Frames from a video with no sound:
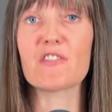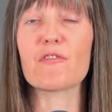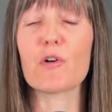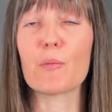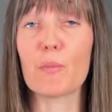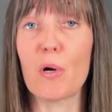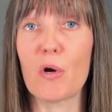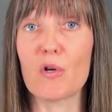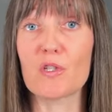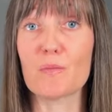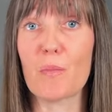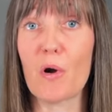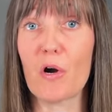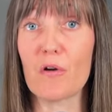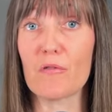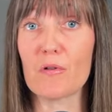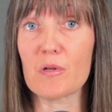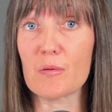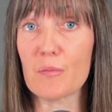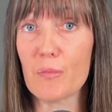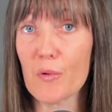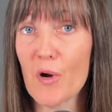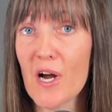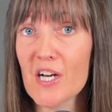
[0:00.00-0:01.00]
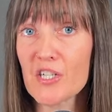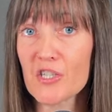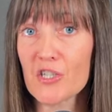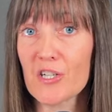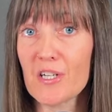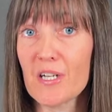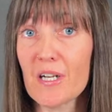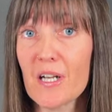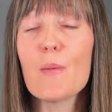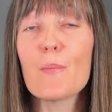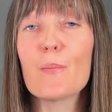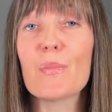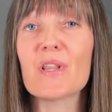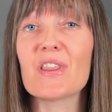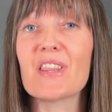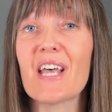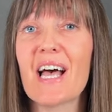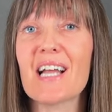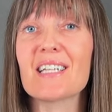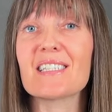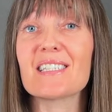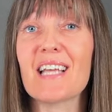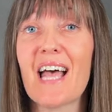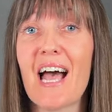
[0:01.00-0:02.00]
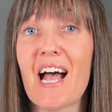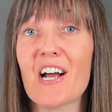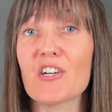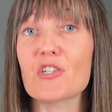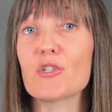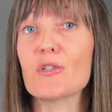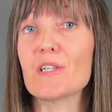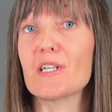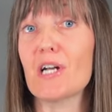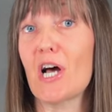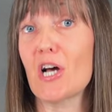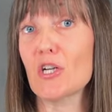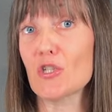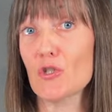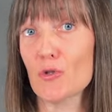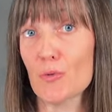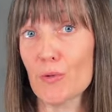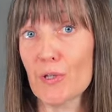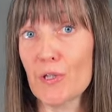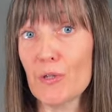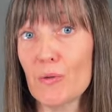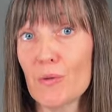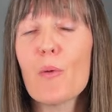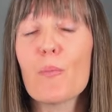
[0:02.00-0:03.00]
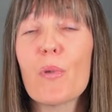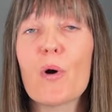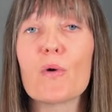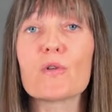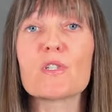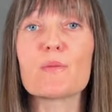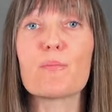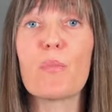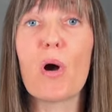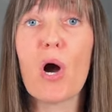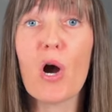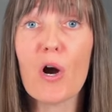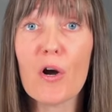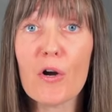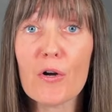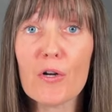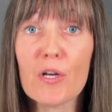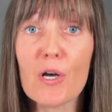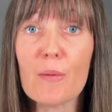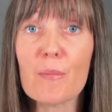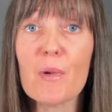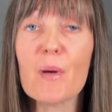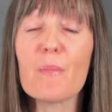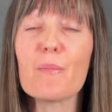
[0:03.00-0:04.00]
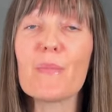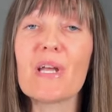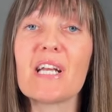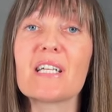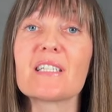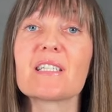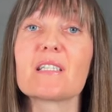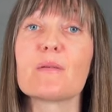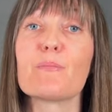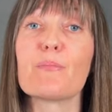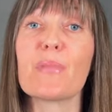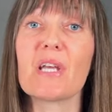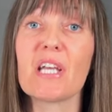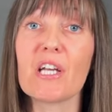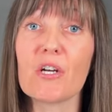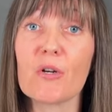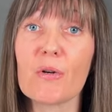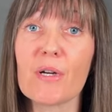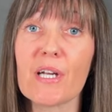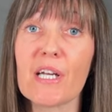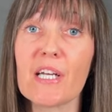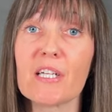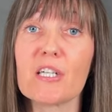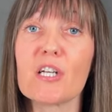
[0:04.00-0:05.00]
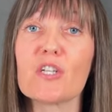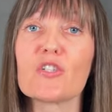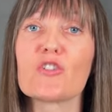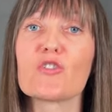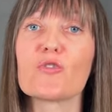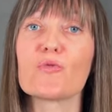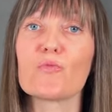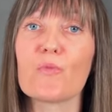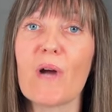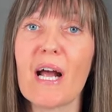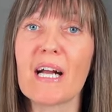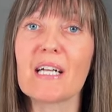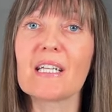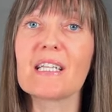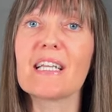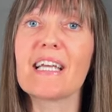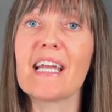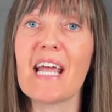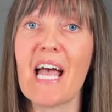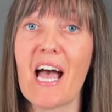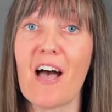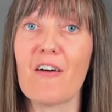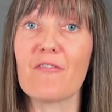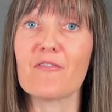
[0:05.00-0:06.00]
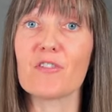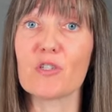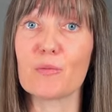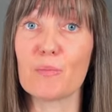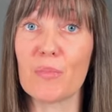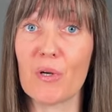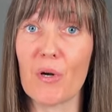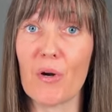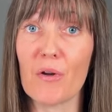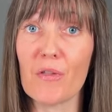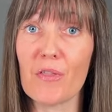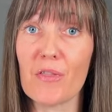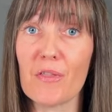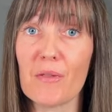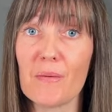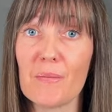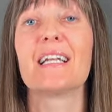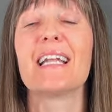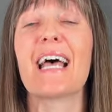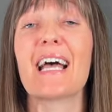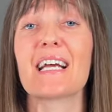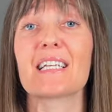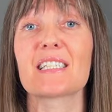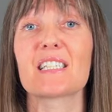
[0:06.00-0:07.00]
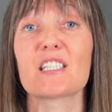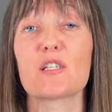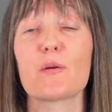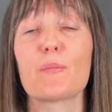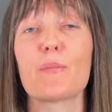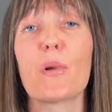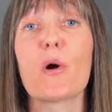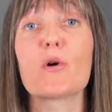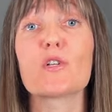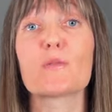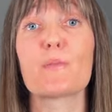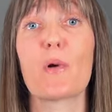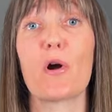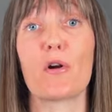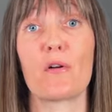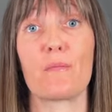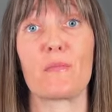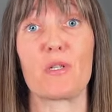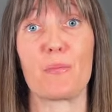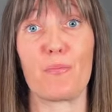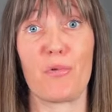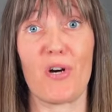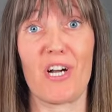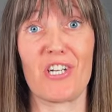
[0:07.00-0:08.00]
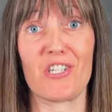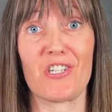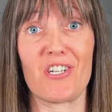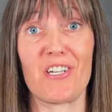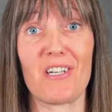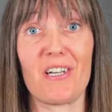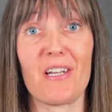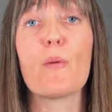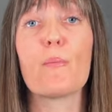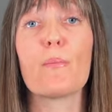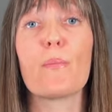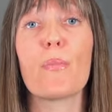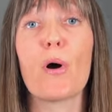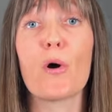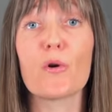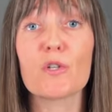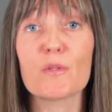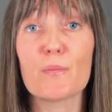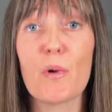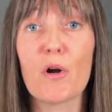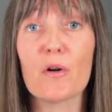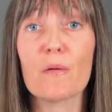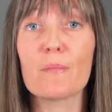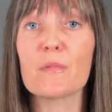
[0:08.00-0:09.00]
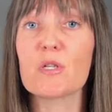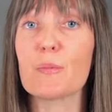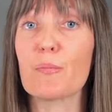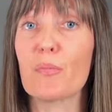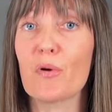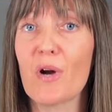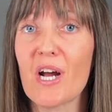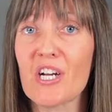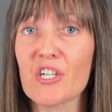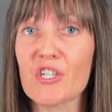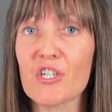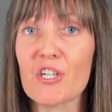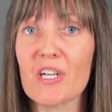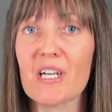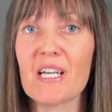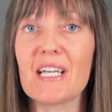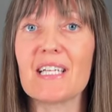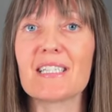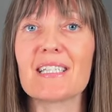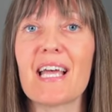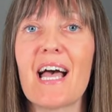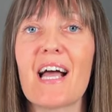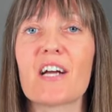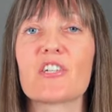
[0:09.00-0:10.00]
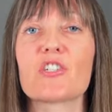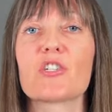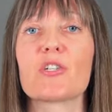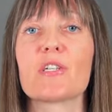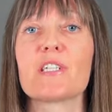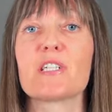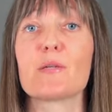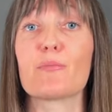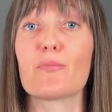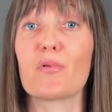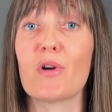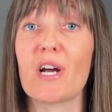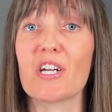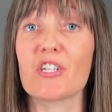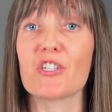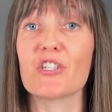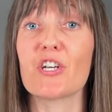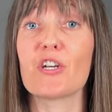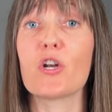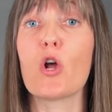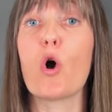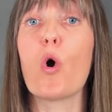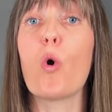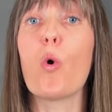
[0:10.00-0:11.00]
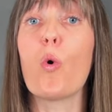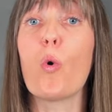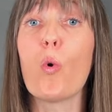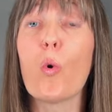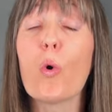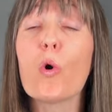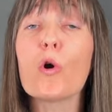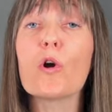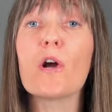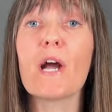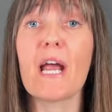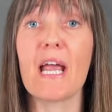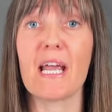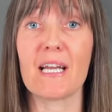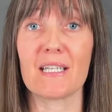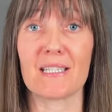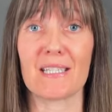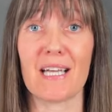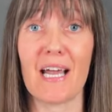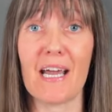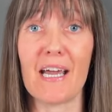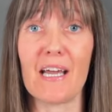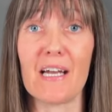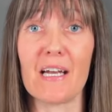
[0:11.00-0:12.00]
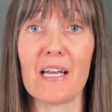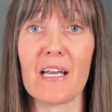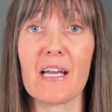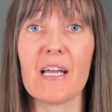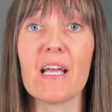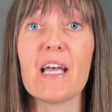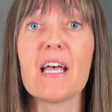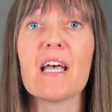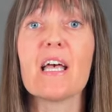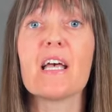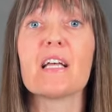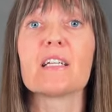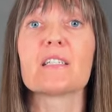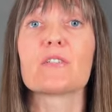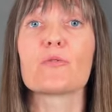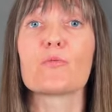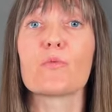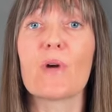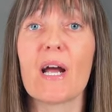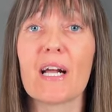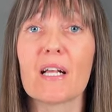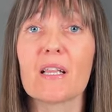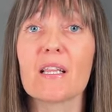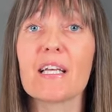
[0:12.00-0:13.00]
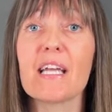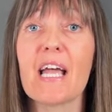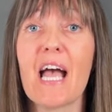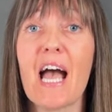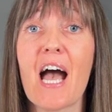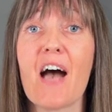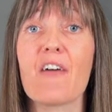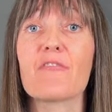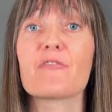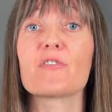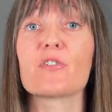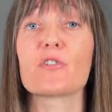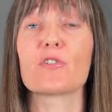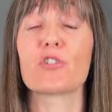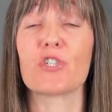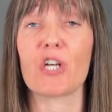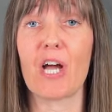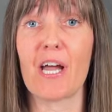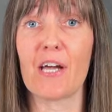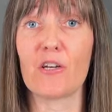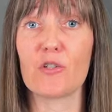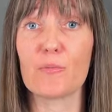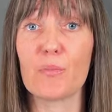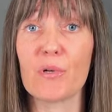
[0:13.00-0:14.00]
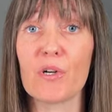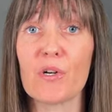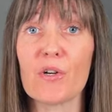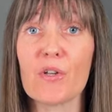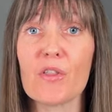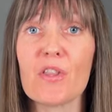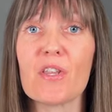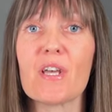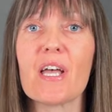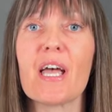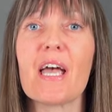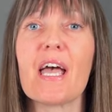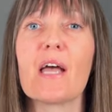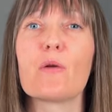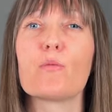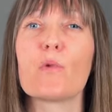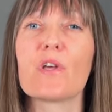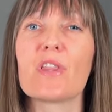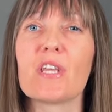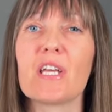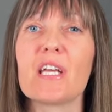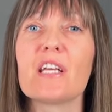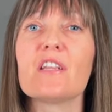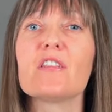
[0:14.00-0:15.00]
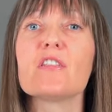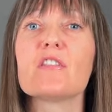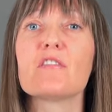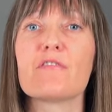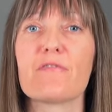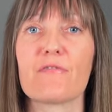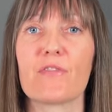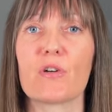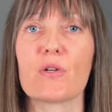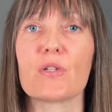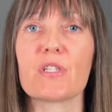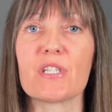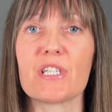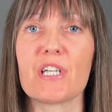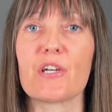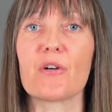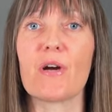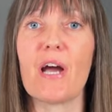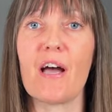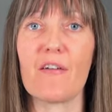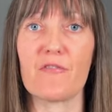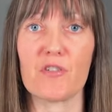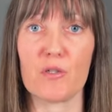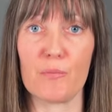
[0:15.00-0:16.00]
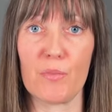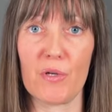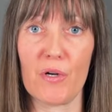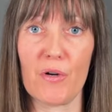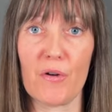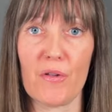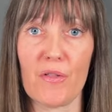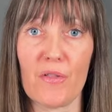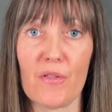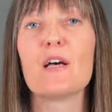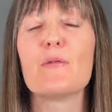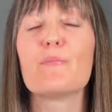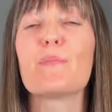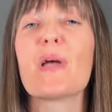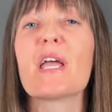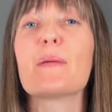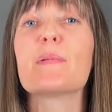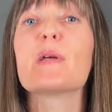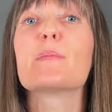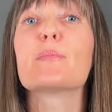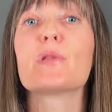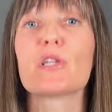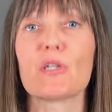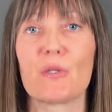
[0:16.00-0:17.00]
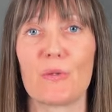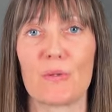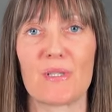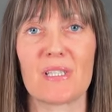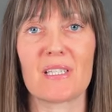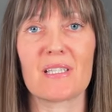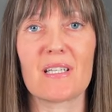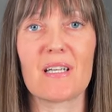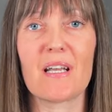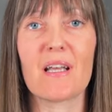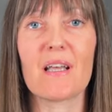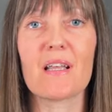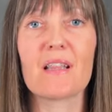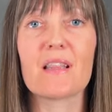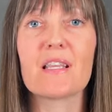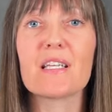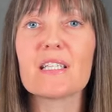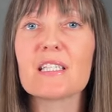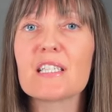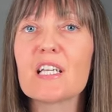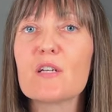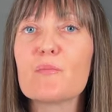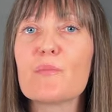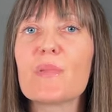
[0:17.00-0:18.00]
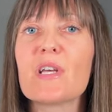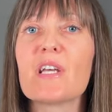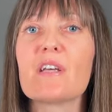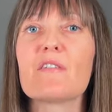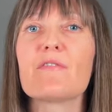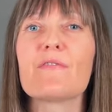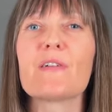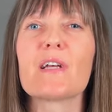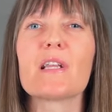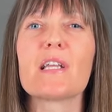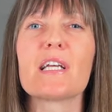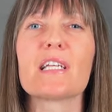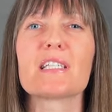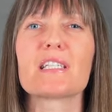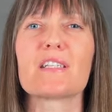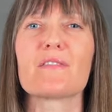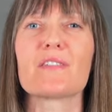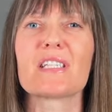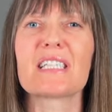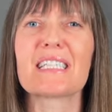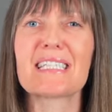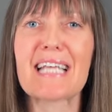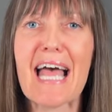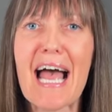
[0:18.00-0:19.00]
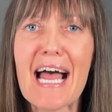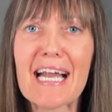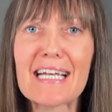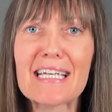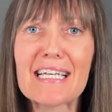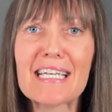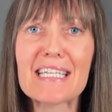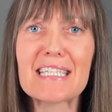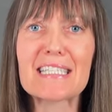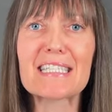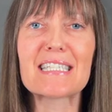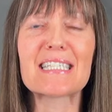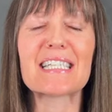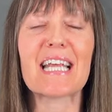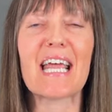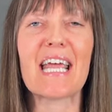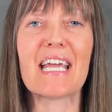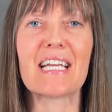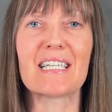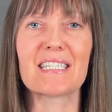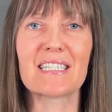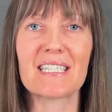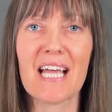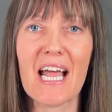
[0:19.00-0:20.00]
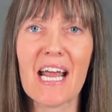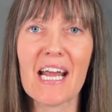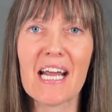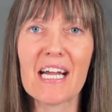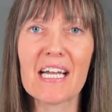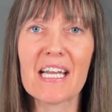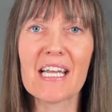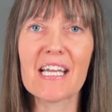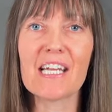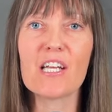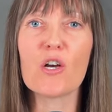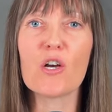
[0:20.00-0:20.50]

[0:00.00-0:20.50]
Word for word: for postpartum depression, but that's actually not true. Postpartum means the period directly after birth. Next, postpartum depression postpartum depression is actually depression or anxiety directly after childbirth and within the first year after birth. Baby blues. This can be feelings of sadness, anxiety,